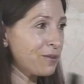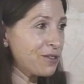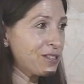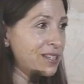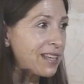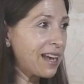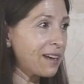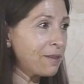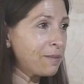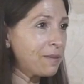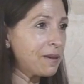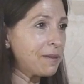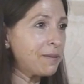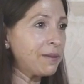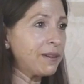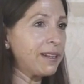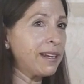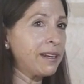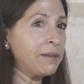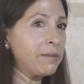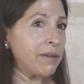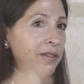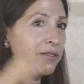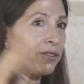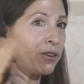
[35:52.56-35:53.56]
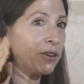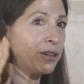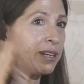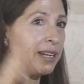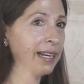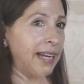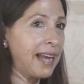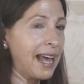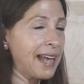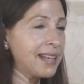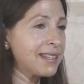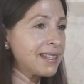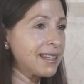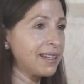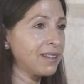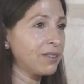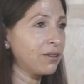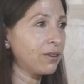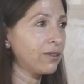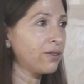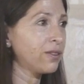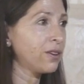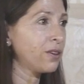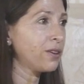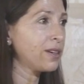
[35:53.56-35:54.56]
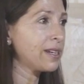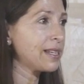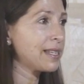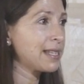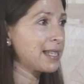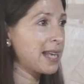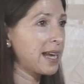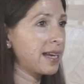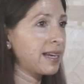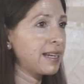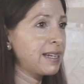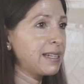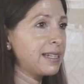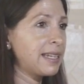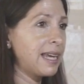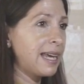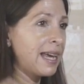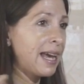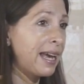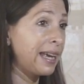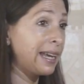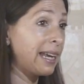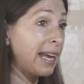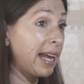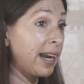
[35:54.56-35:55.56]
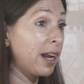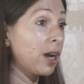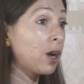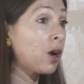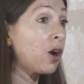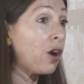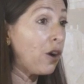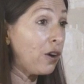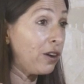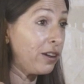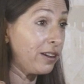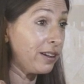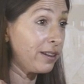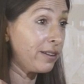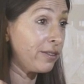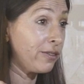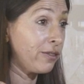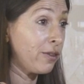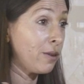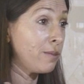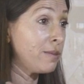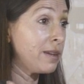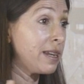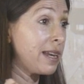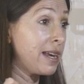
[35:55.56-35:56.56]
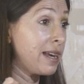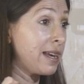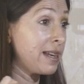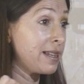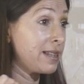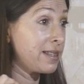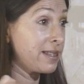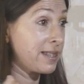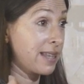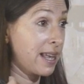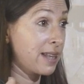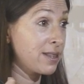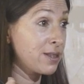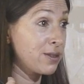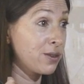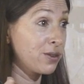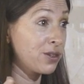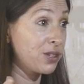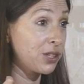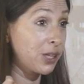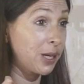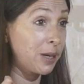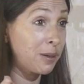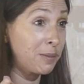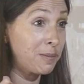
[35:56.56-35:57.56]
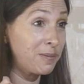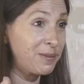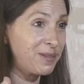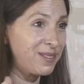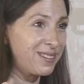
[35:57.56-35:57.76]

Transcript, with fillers: Mossad people, and before the last interview on the second day, I get a call from the censorship